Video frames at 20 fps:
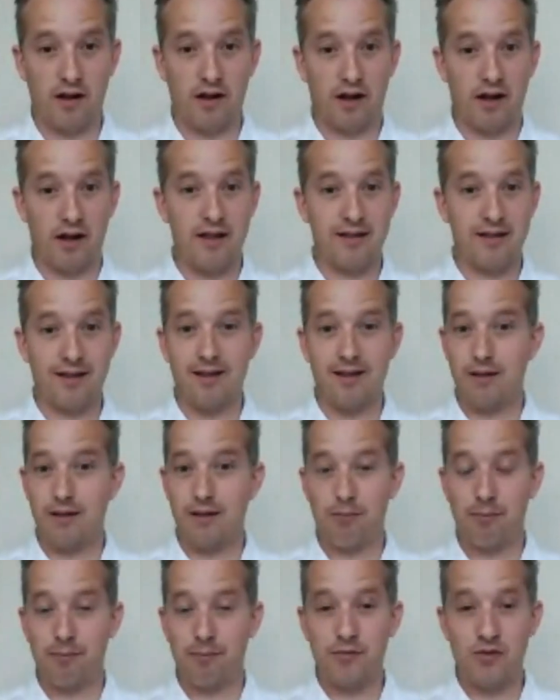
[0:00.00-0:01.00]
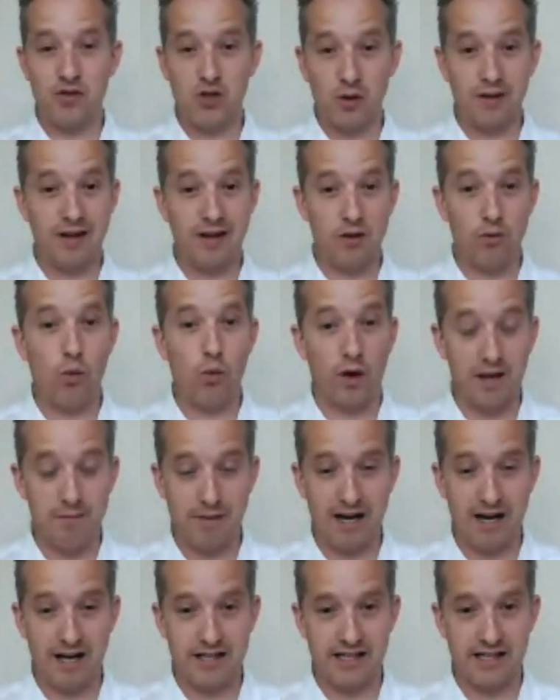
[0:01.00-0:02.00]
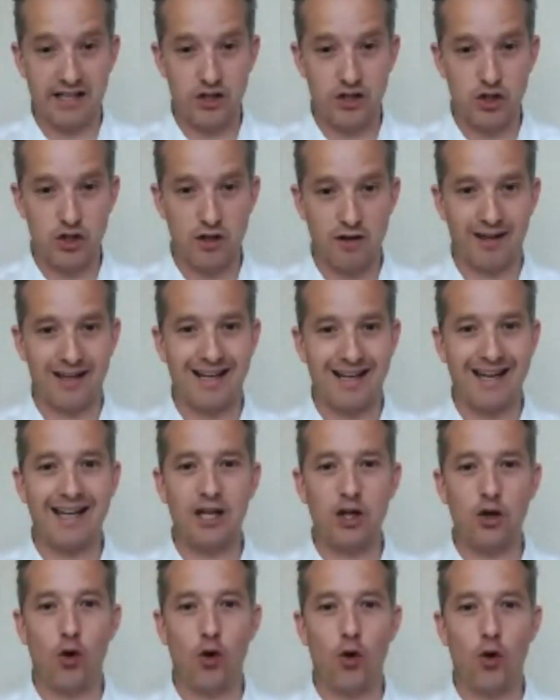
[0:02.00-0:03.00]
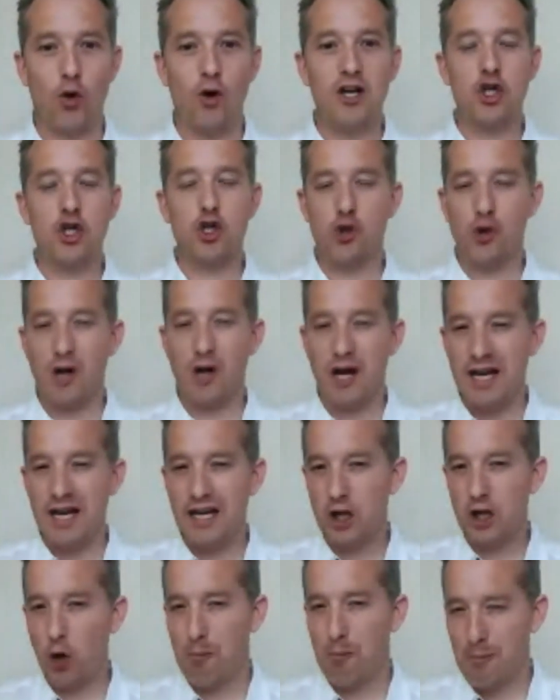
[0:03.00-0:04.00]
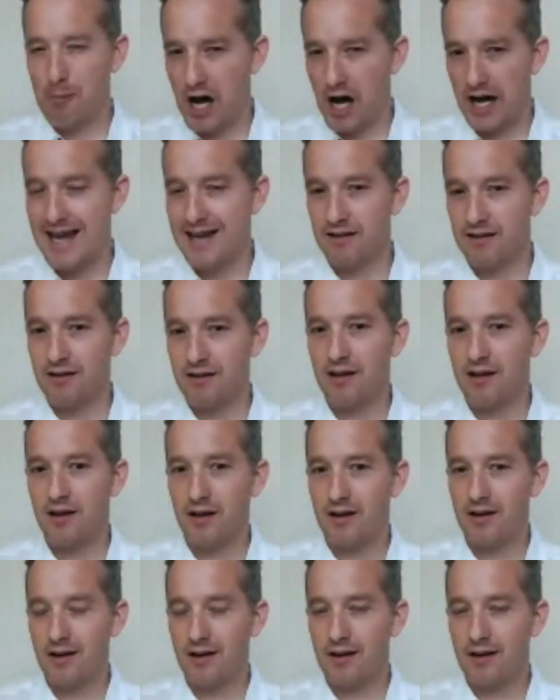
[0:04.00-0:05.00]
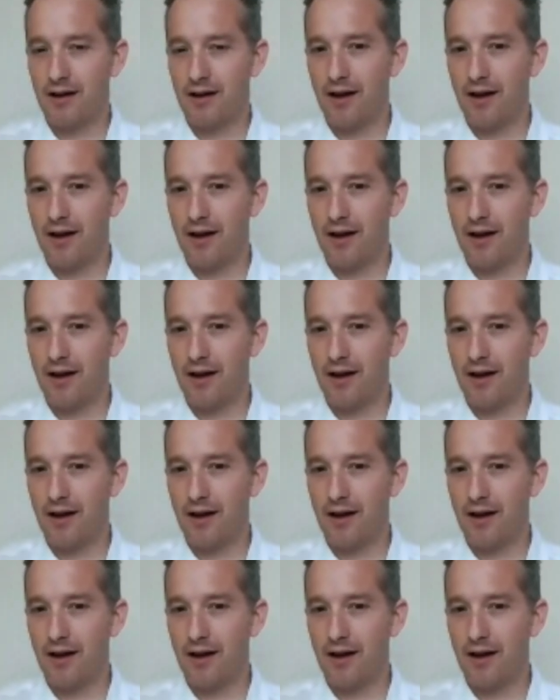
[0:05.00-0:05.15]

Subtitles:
Is doing these walking meditations and training your mind